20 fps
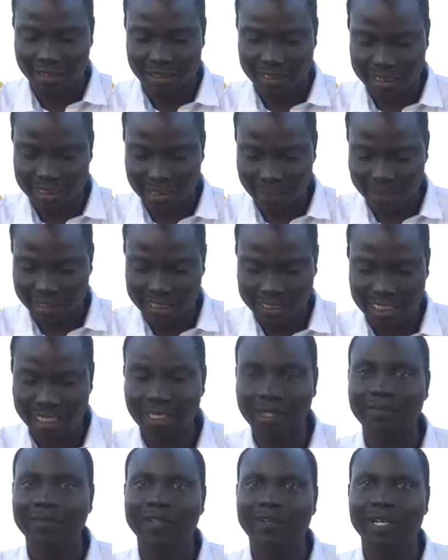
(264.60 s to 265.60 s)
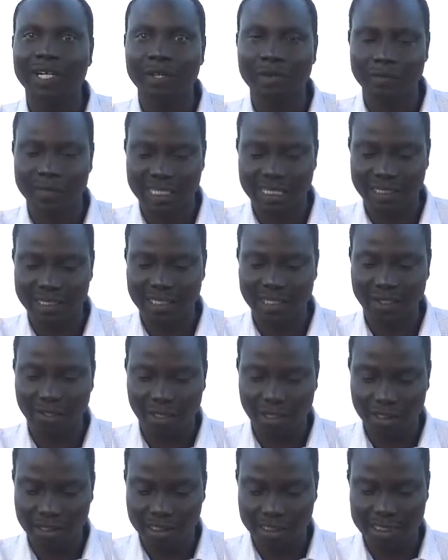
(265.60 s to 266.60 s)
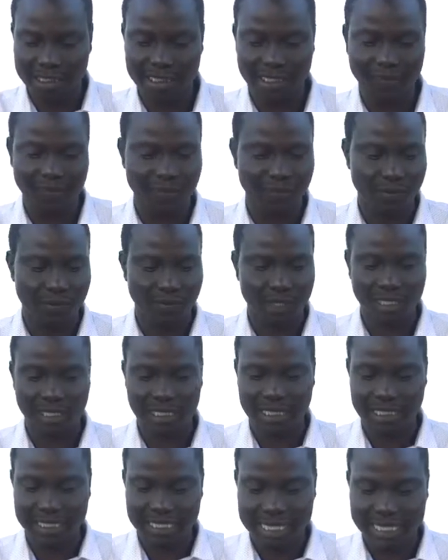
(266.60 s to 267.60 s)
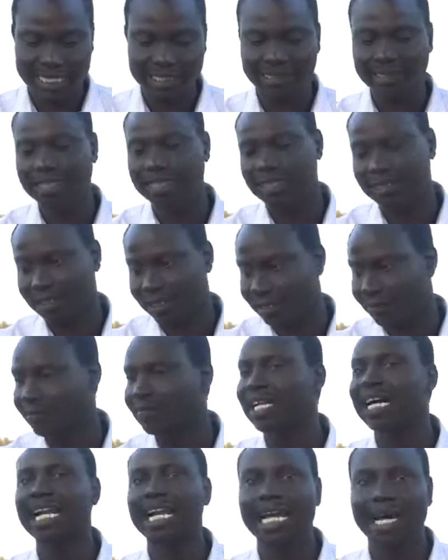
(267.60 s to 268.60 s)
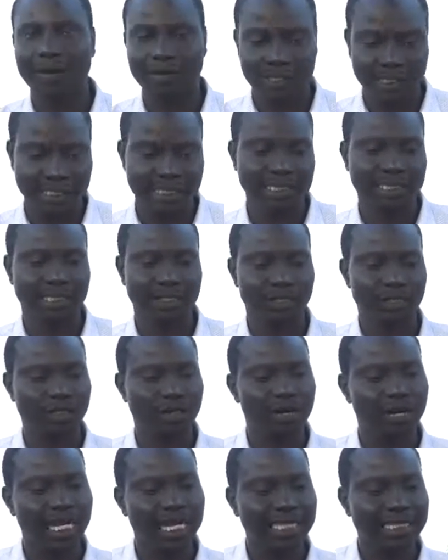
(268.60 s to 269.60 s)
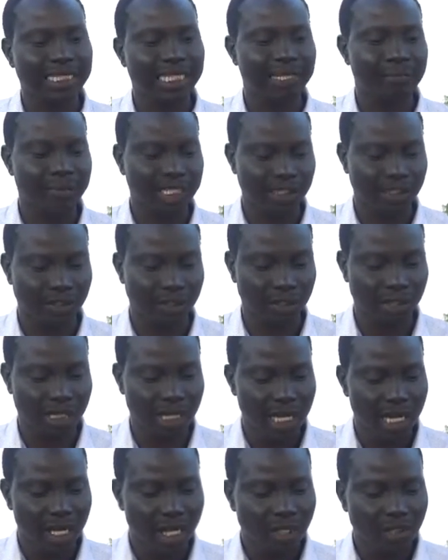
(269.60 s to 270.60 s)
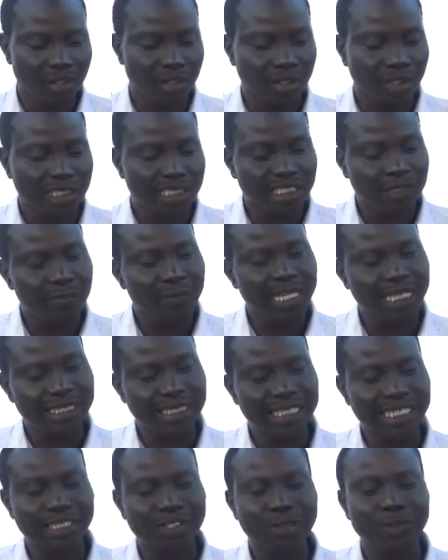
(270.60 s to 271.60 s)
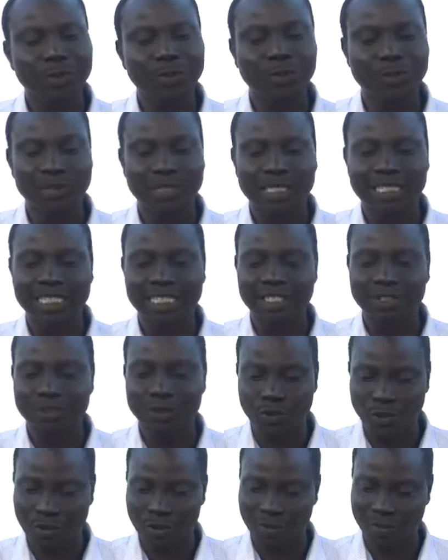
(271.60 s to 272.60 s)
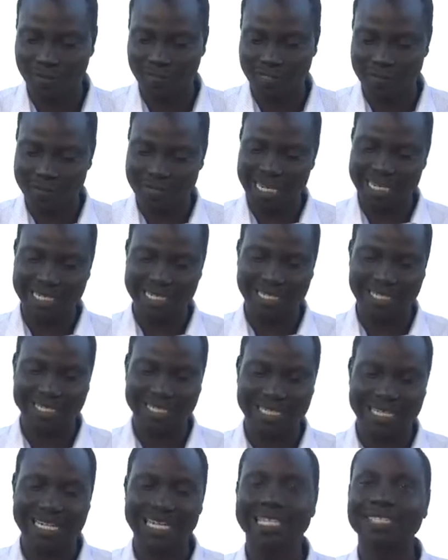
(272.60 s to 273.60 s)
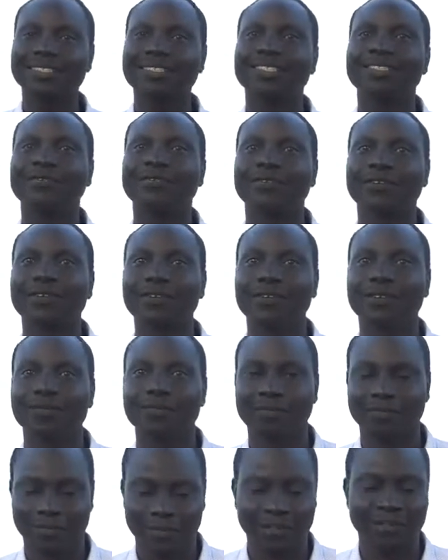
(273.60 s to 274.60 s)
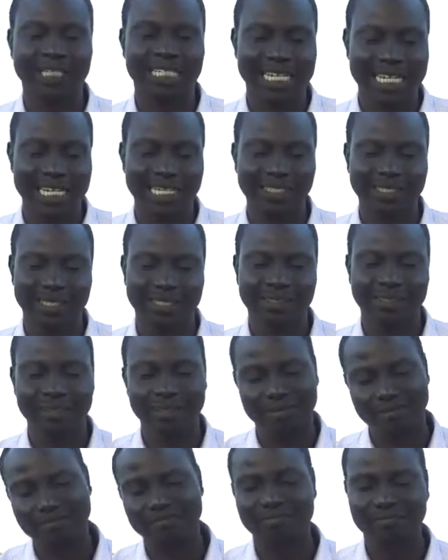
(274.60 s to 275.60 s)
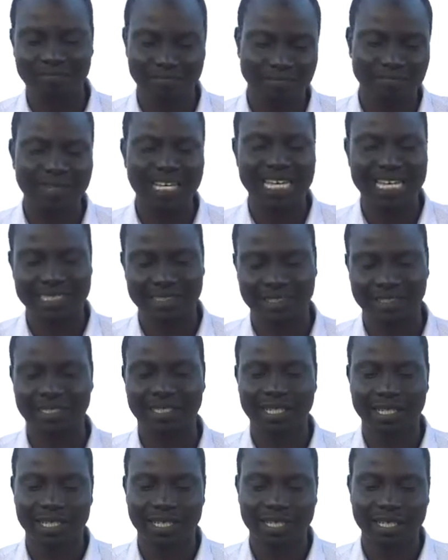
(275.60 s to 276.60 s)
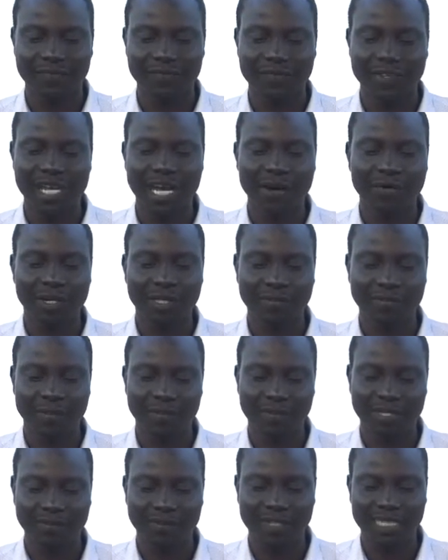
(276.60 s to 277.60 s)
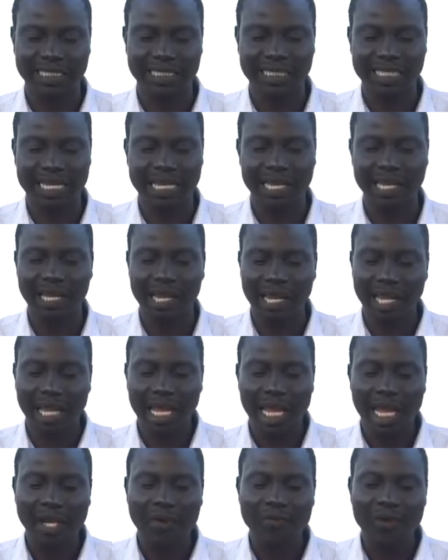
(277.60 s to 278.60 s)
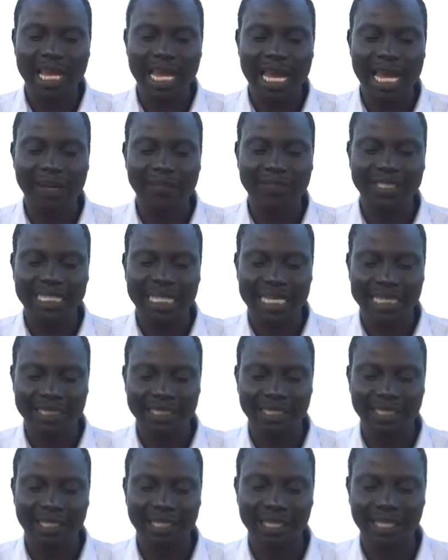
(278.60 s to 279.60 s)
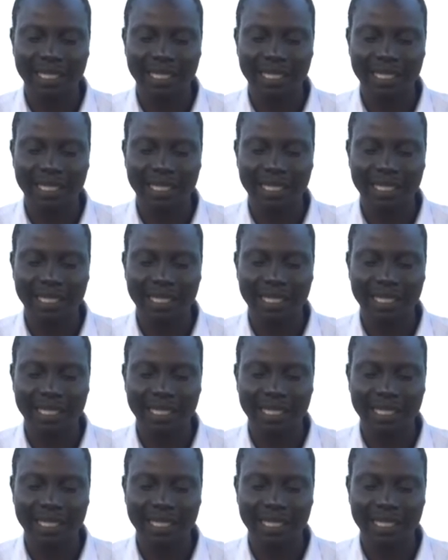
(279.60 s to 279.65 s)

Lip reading: 60% of our operational cost is in fuel. The rest is in allowances and so on, as I mentioned. So this brings us to the truth of the matter in the last 4 days, plus the few hours from the first day. And we have dug,